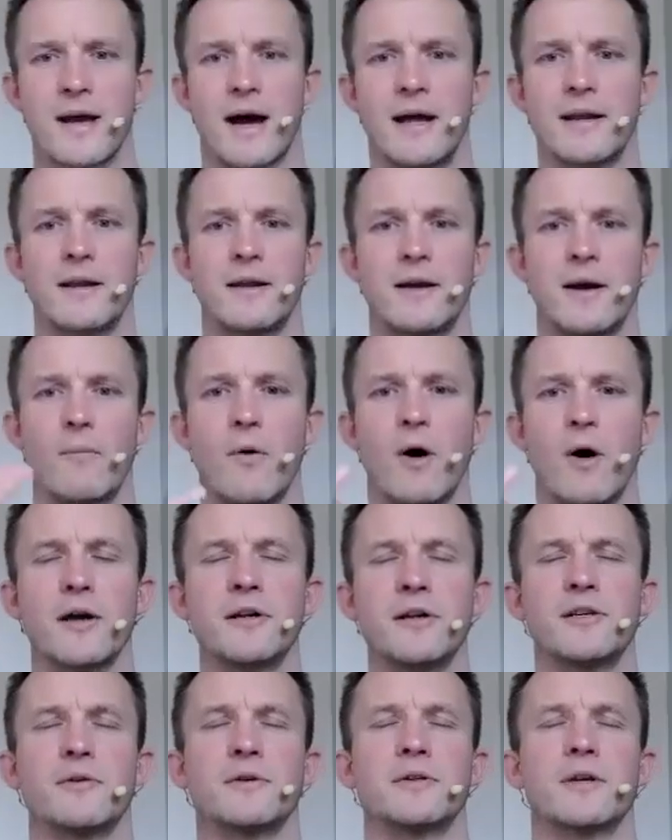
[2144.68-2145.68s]
And what I
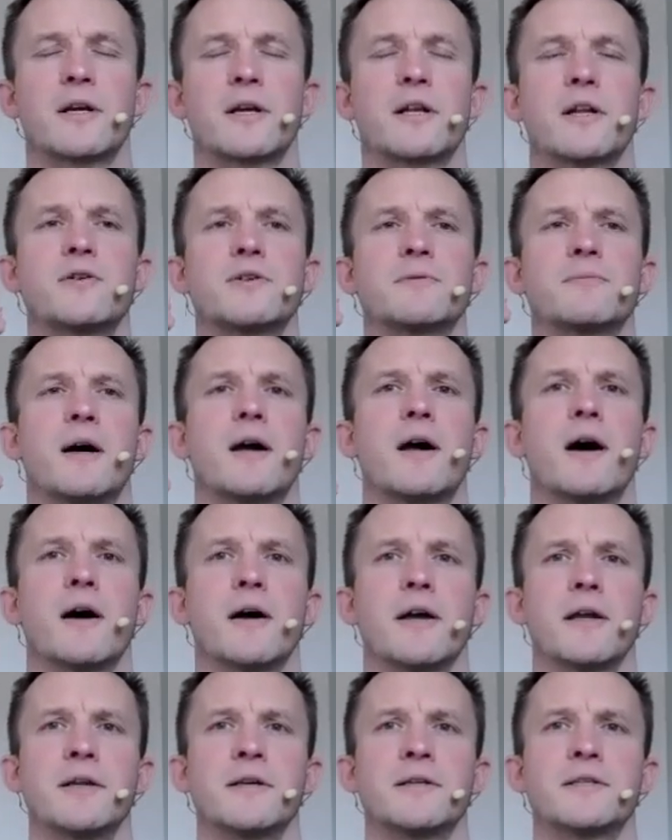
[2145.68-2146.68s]
do is I close my
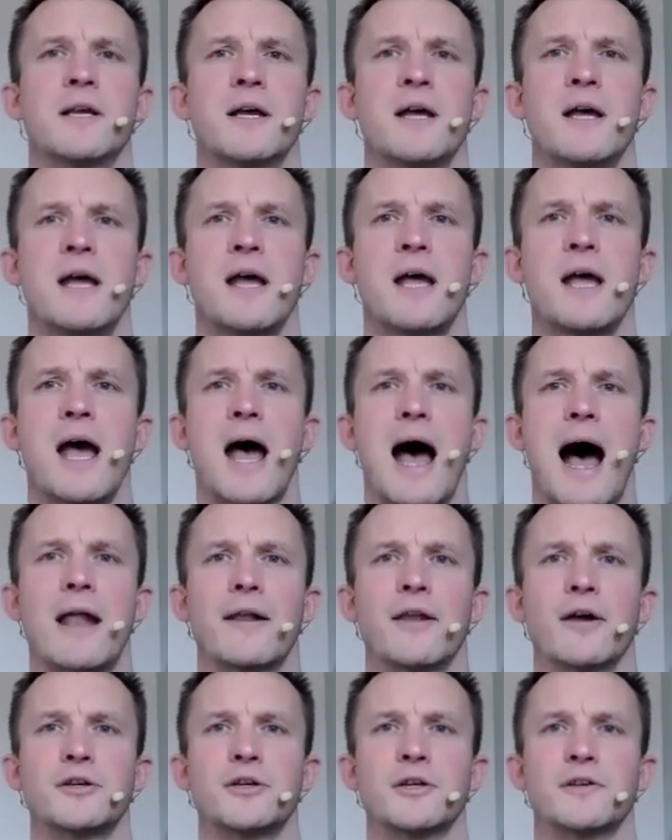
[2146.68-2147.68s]
eyes
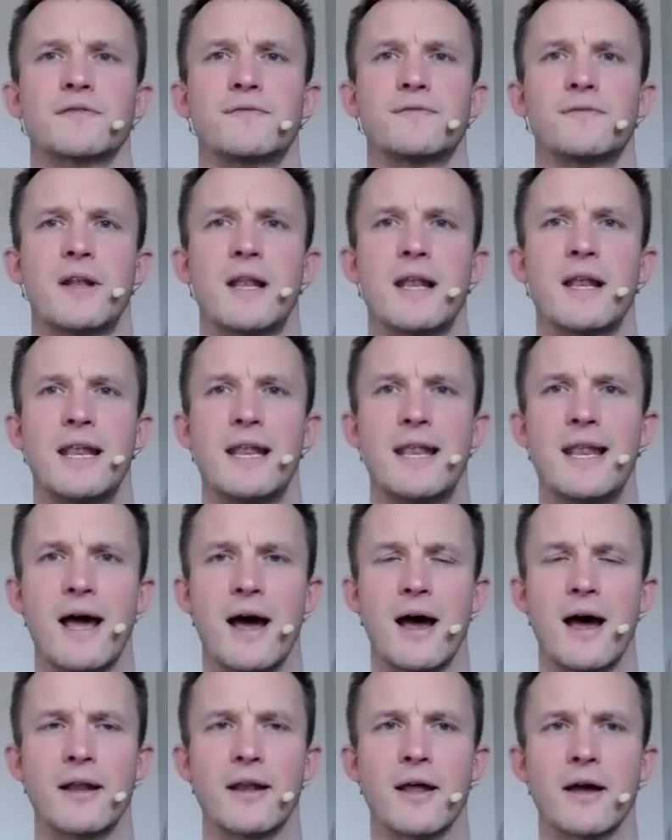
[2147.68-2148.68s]
and I just
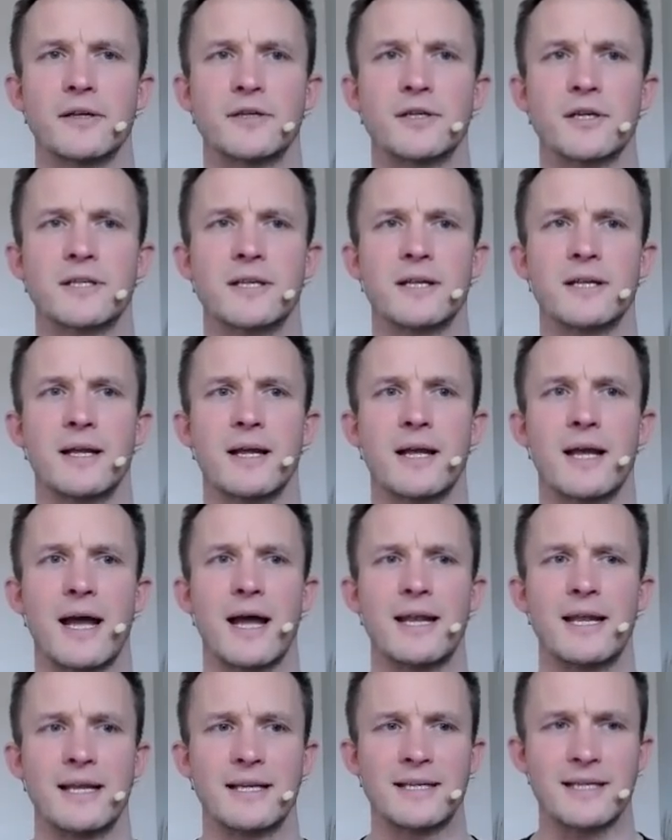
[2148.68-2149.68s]

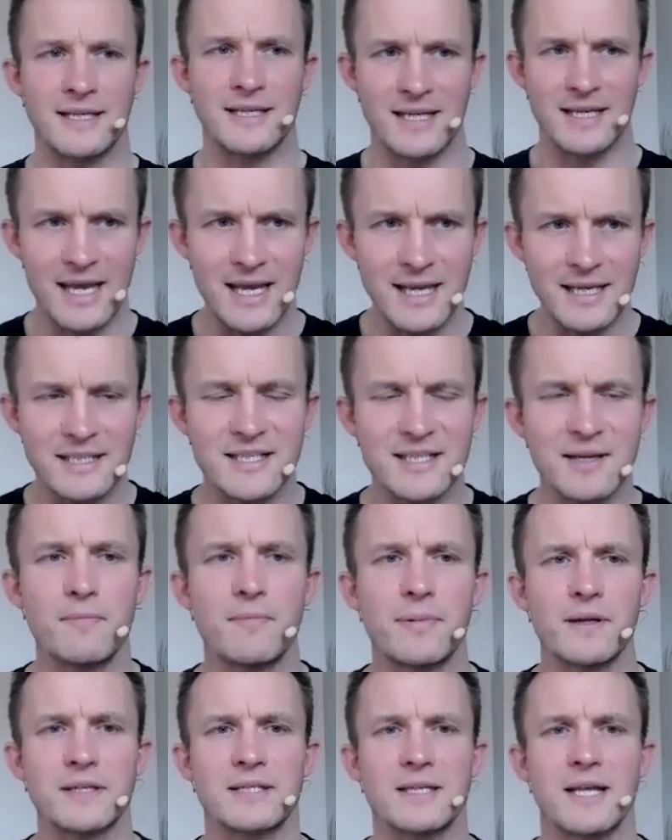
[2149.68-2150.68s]
and it is as
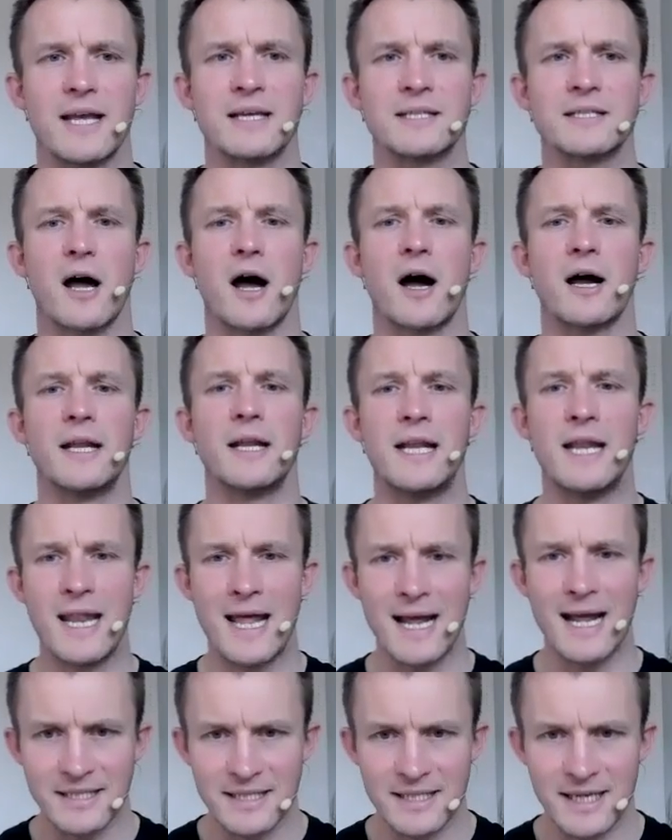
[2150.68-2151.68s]
simple as this. I
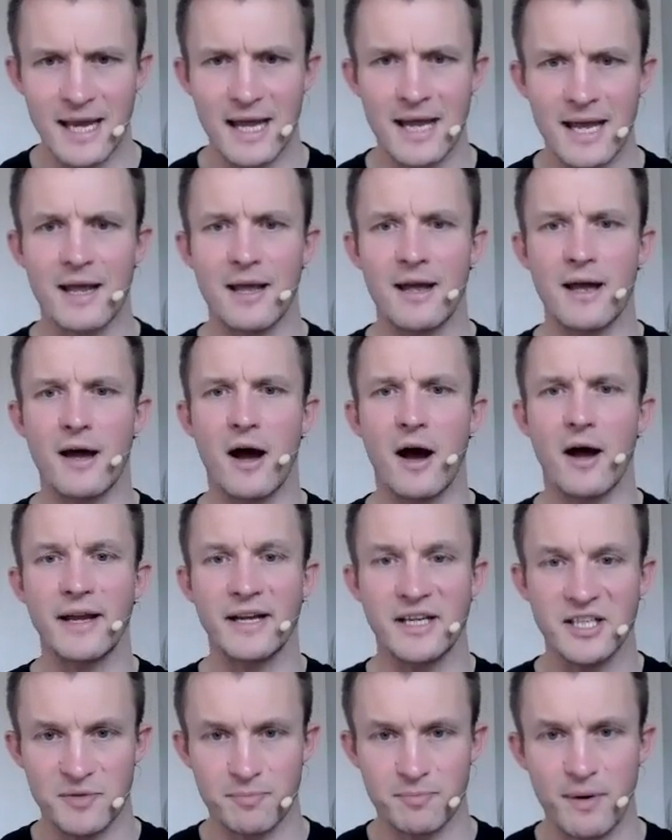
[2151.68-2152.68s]
let it. I
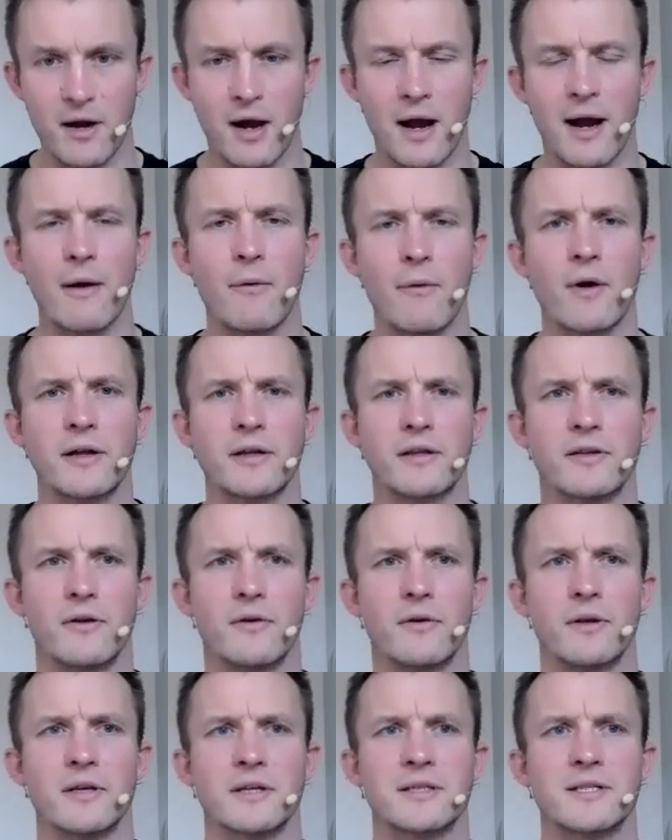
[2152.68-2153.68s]
experience how I
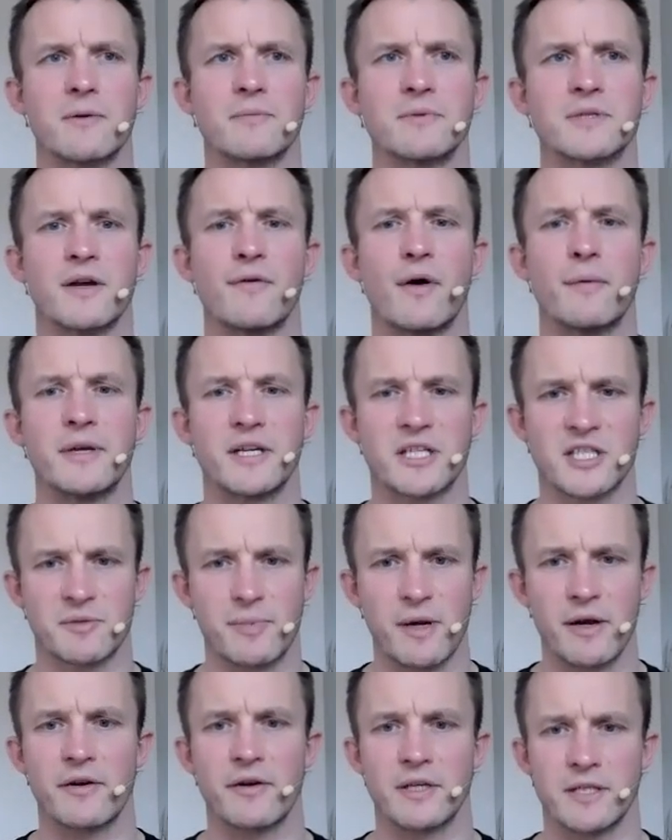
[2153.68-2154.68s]
do is I tell myself I'm
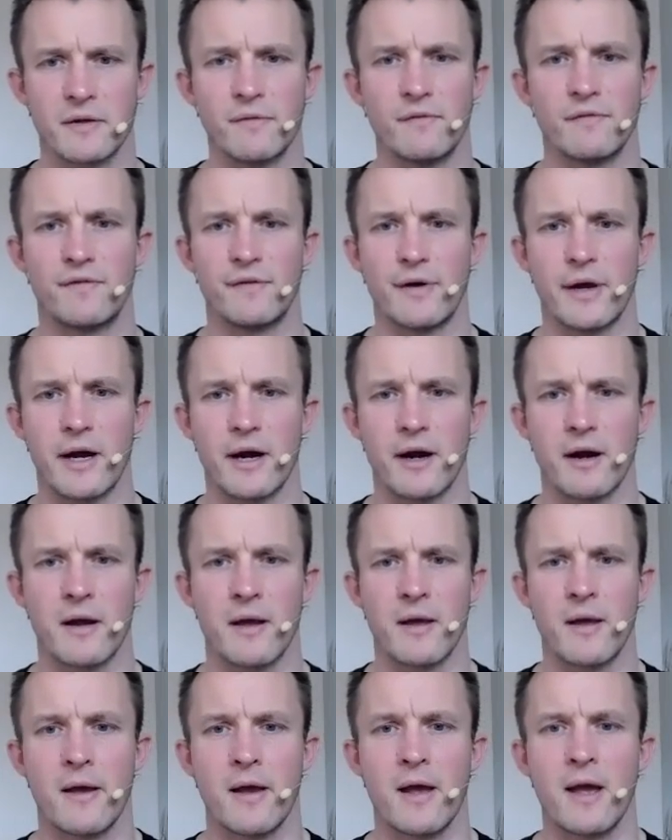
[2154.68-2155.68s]
experiencing fear,
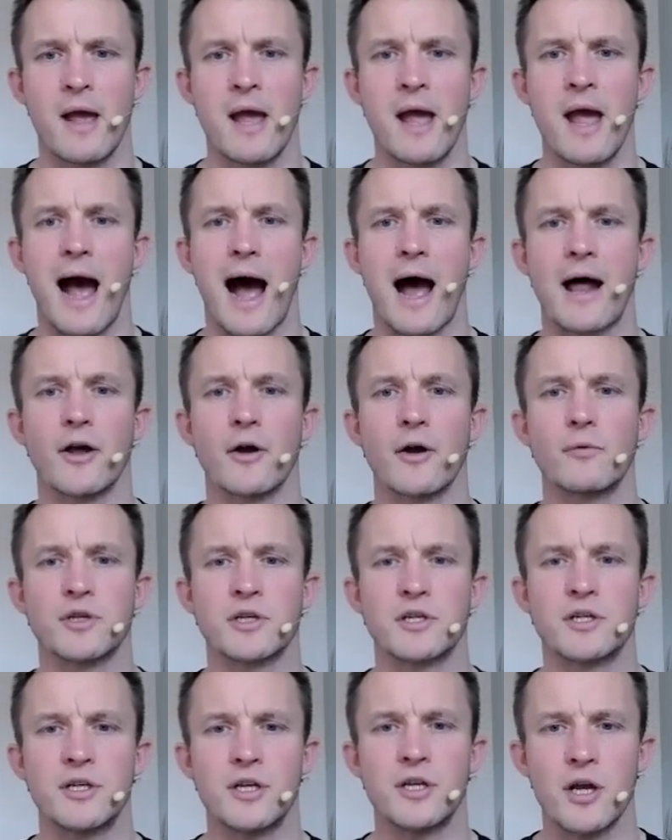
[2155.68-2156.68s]
and I would
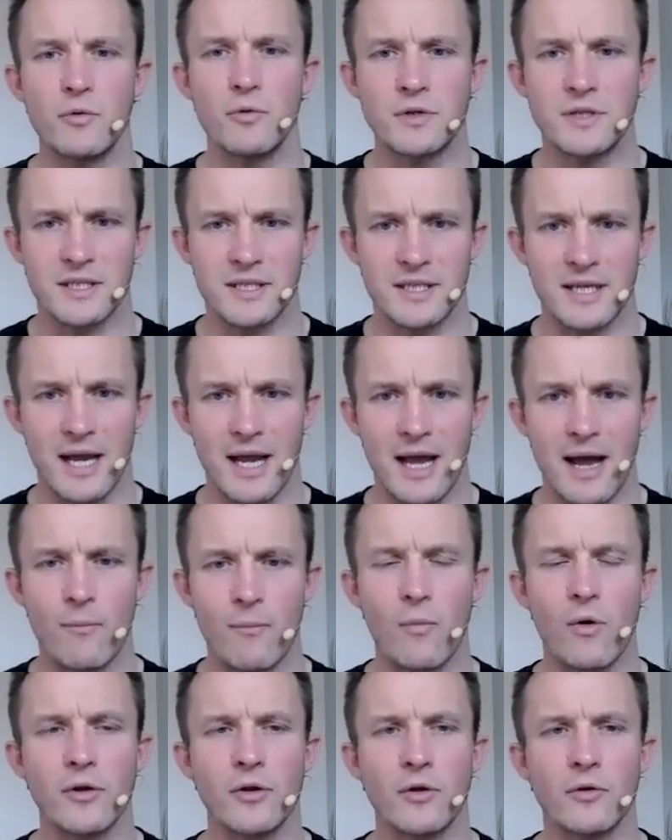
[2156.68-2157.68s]
just notice it.
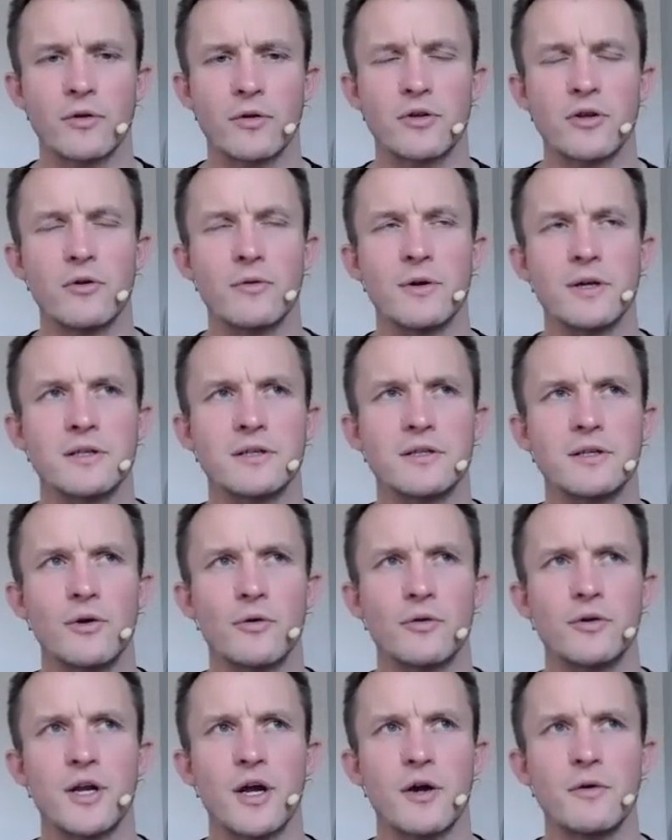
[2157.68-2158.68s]
And what you'll do is
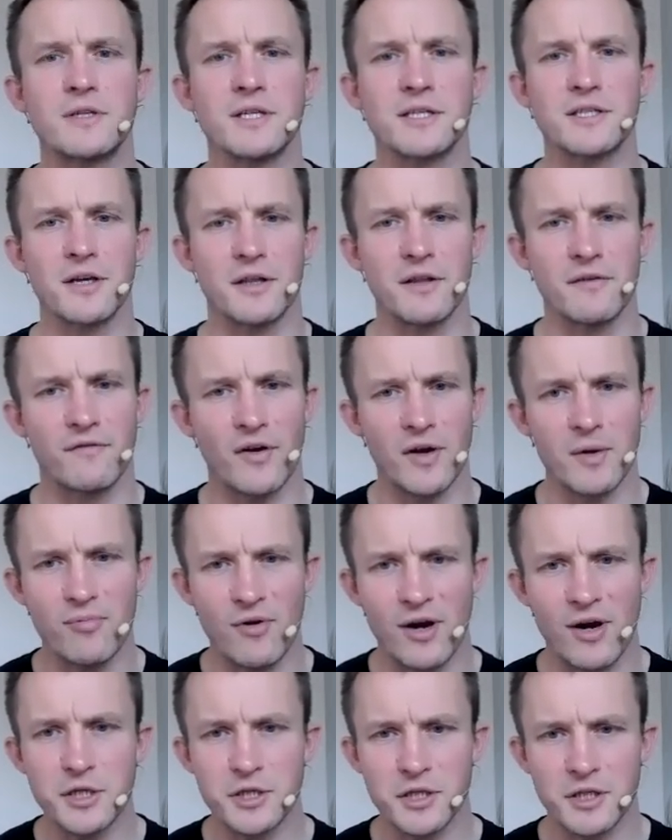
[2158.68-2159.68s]
you'll notice like the
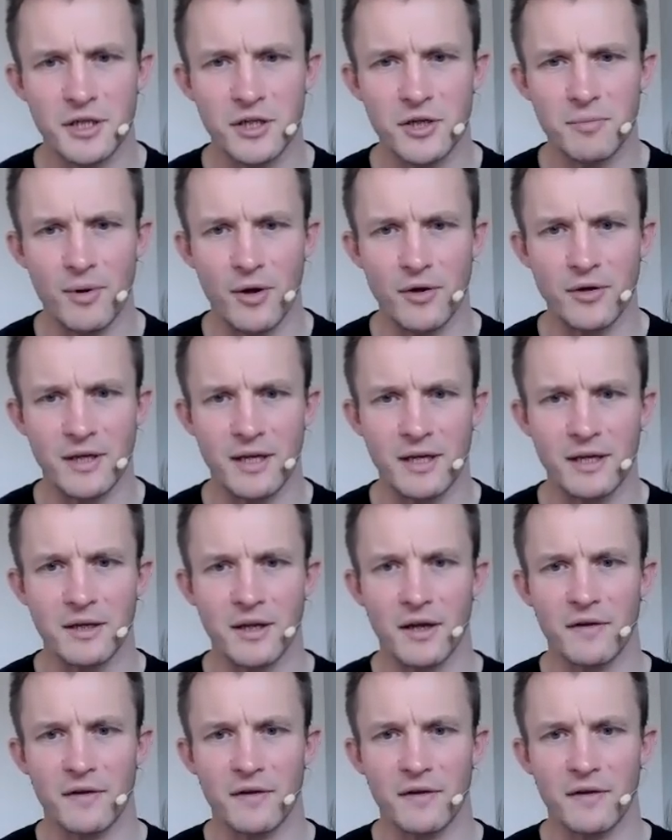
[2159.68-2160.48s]
vibration in your body.